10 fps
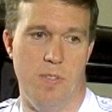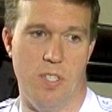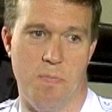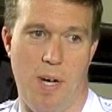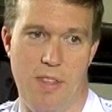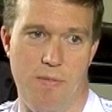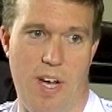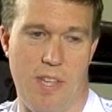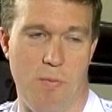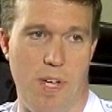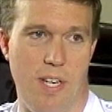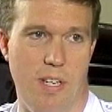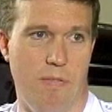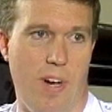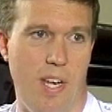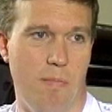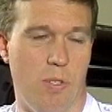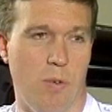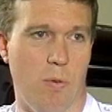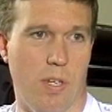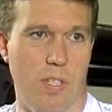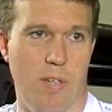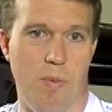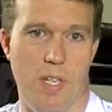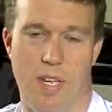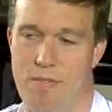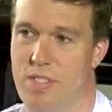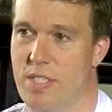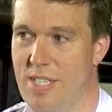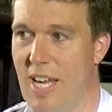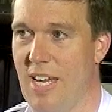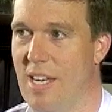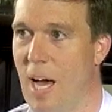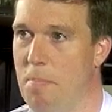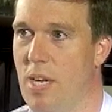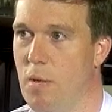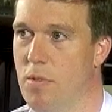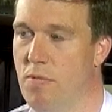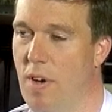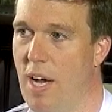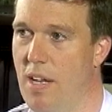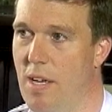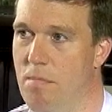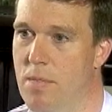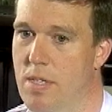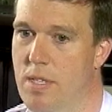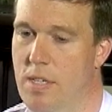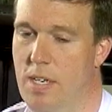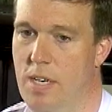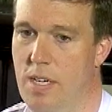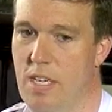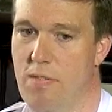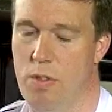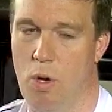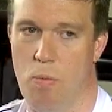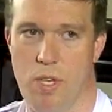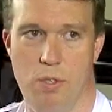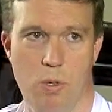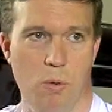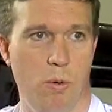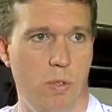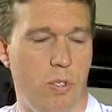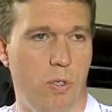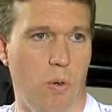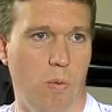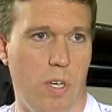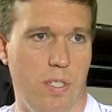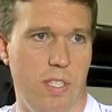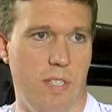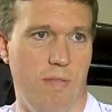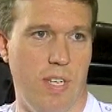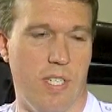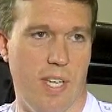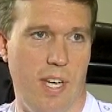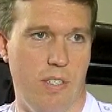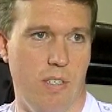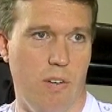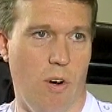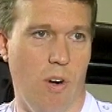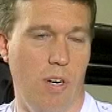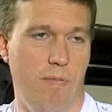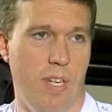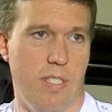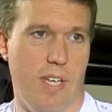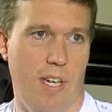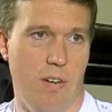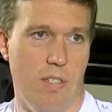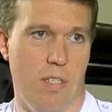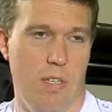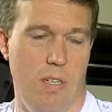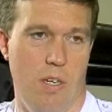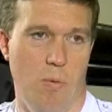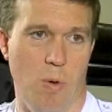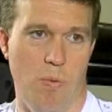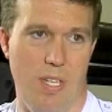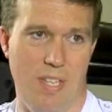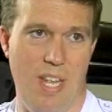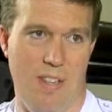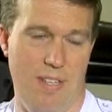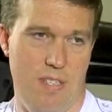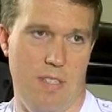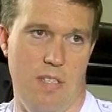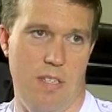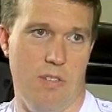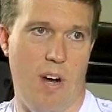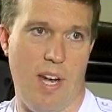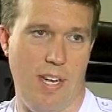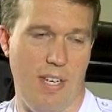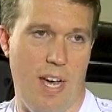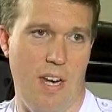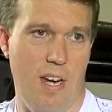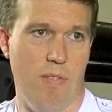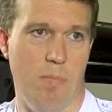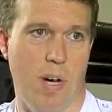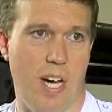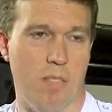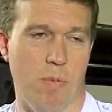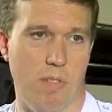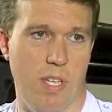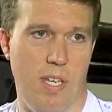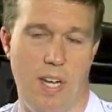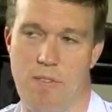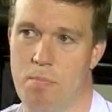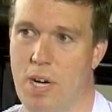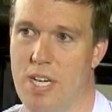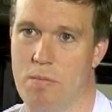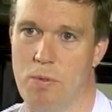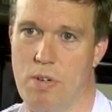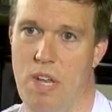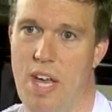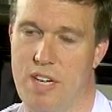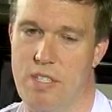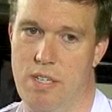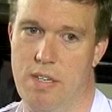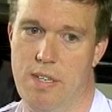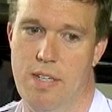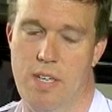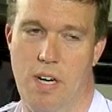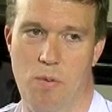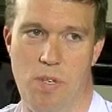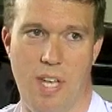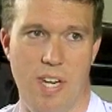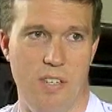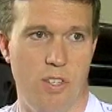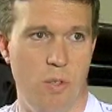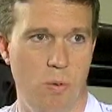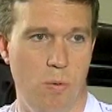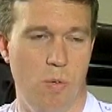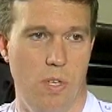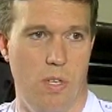Despite the fact that we identified him so quickly, we have to date not been able to find him. Even though we knew who the shooter was in this investigation, our investigators were relentless in tracking down every possible lead, every possible connection related to